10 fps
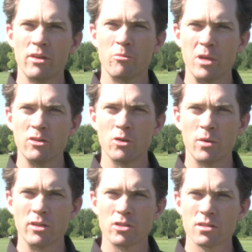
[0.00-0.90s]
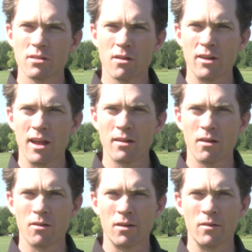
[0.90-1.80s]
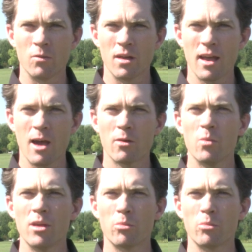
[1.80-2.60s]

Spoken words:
we have been doing just on how can we